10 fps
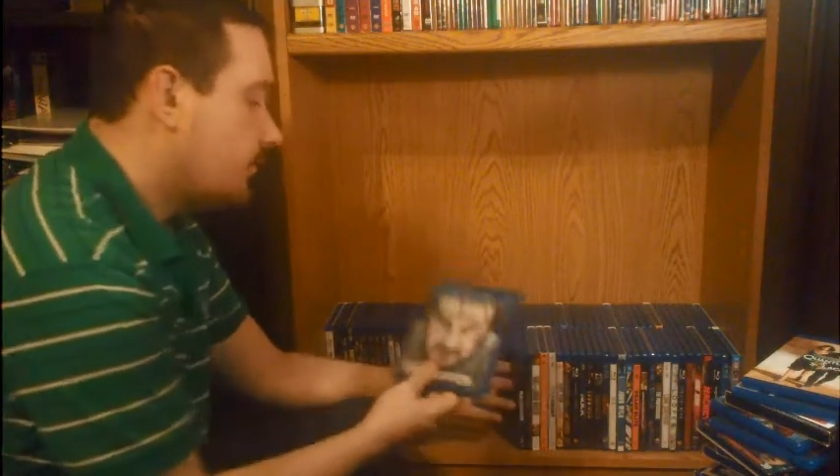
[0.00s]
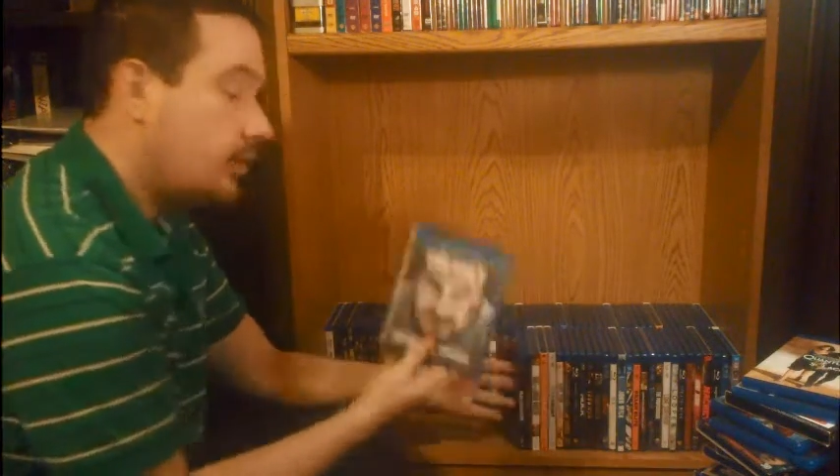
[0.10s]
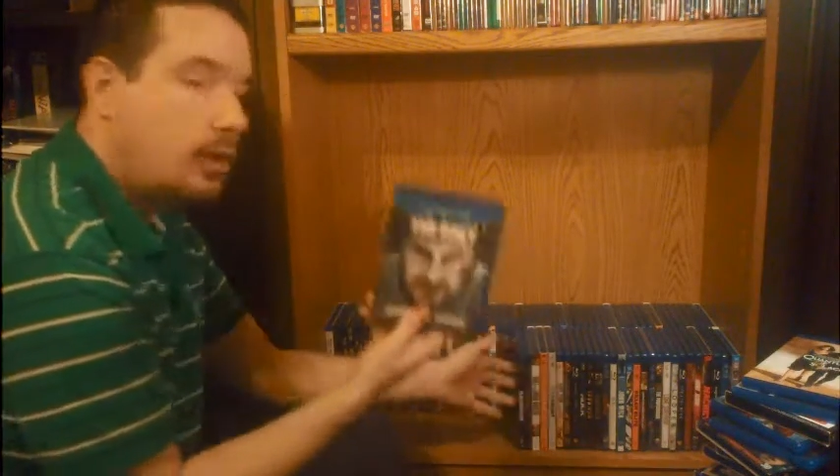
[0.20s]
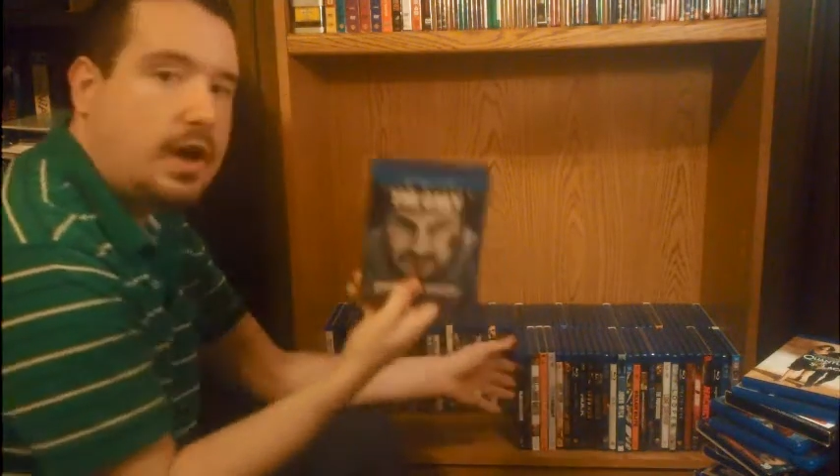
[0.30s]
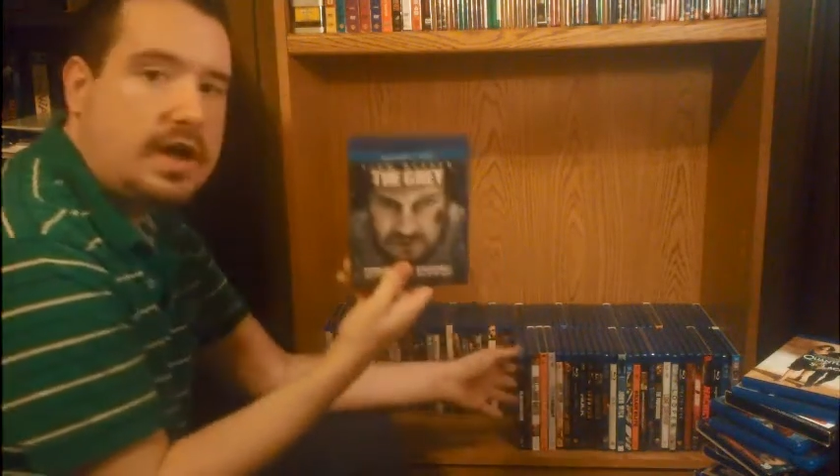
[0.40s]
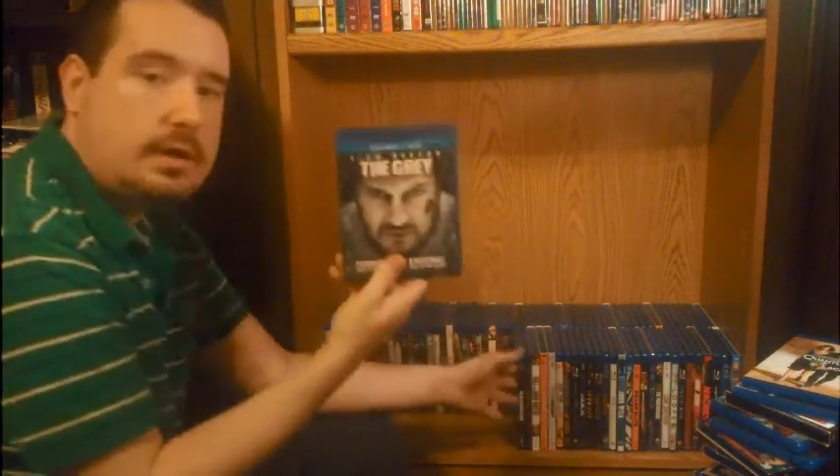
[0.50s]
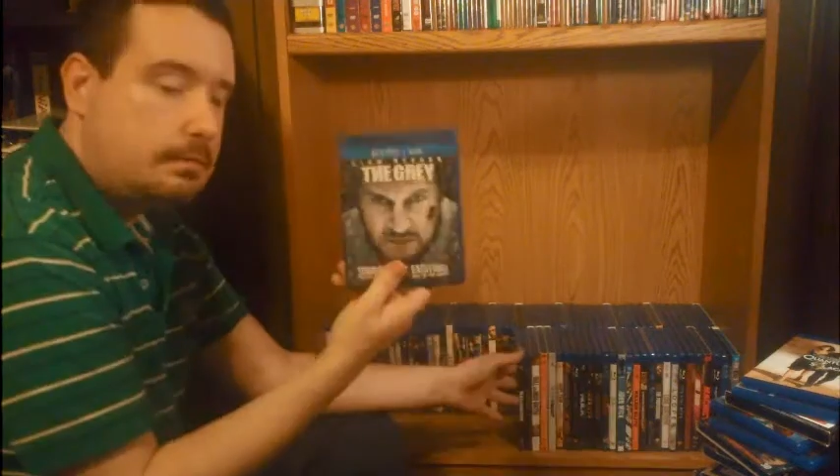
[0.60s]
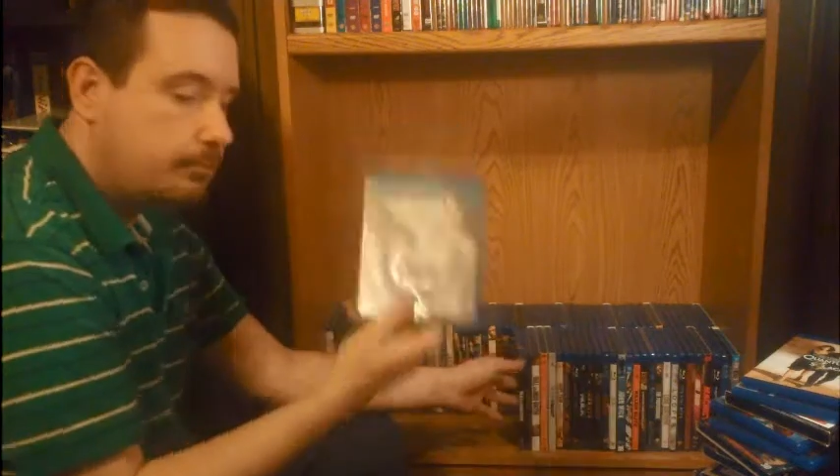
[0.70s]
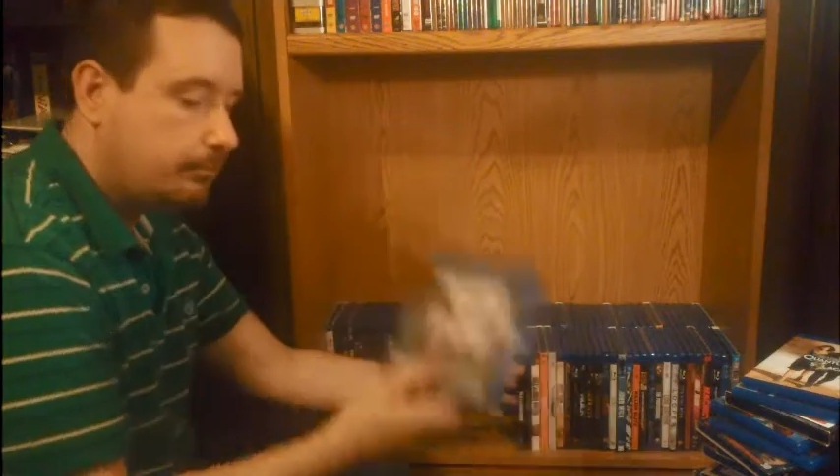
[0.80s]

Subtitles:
The Gray,